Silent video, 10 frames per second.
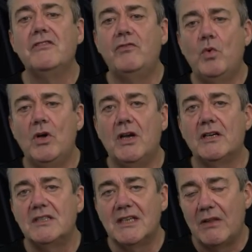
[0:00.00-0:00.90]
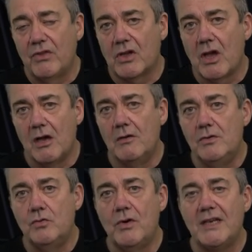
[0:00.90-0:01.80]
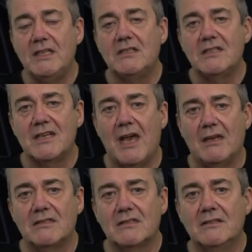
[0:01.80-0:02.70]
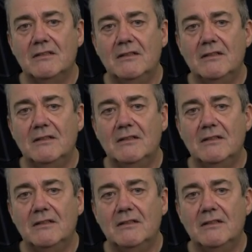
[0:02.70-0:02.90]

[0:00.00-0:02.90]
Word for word: of work to get the code ready to test.